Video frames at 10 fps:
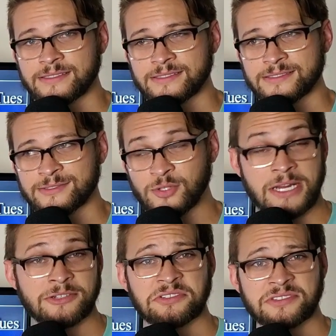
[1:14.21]

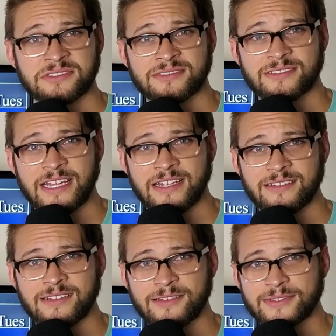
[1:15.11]
strangers that
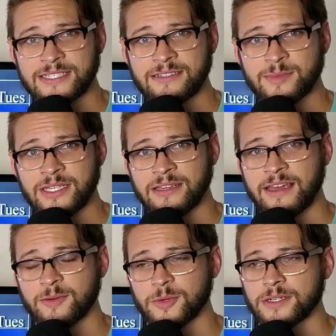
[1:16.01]
have seen me at
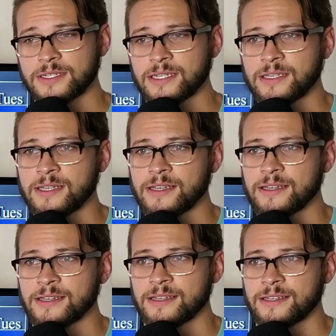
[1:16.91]
work,
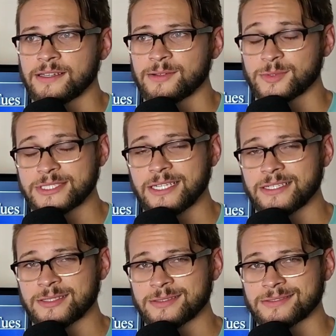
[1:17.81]
will tell you
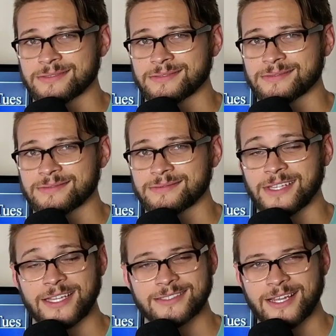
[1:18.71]

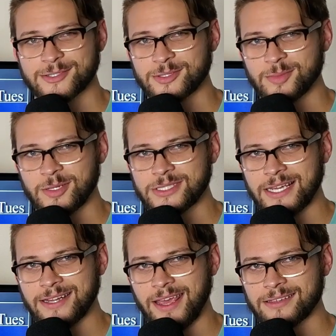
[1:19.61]
it's National Bowtie
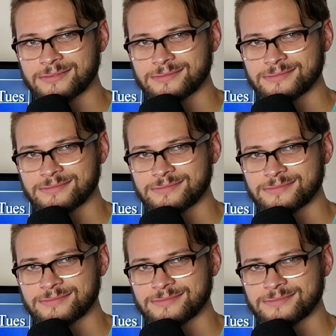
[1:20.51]
Day.
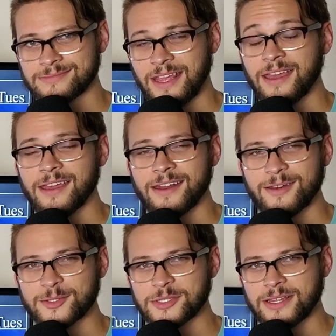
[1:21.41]
And I know
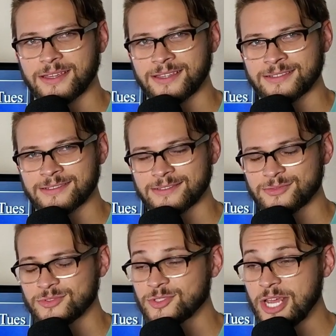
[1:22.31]
what you're thinking.
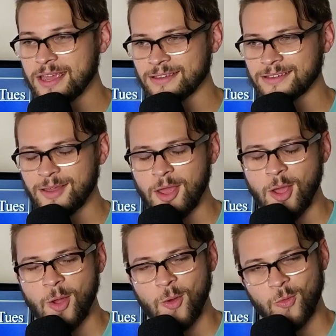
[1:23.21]
Jay,
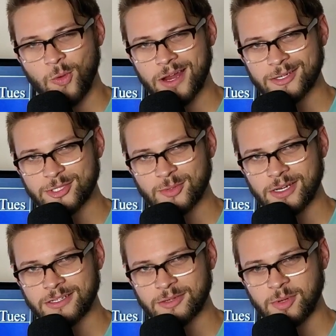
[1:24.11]
why aren't you
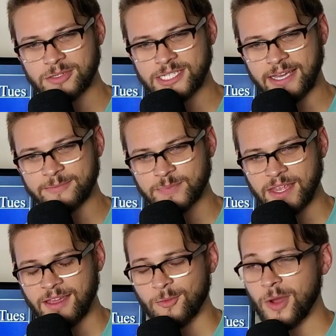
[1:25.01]
wearing your bow tie?
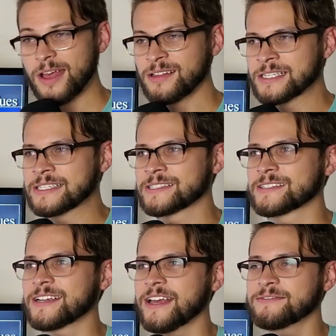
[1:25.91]
Well,
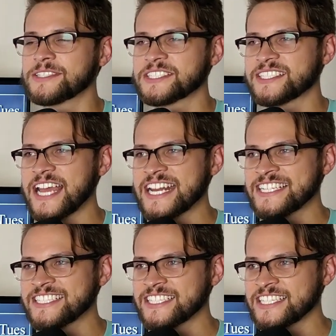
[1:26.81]
I've decided
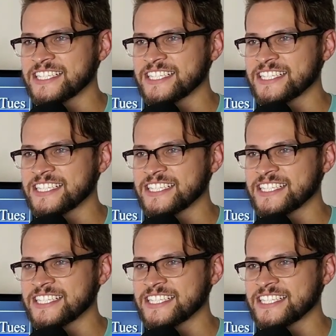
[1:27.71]
to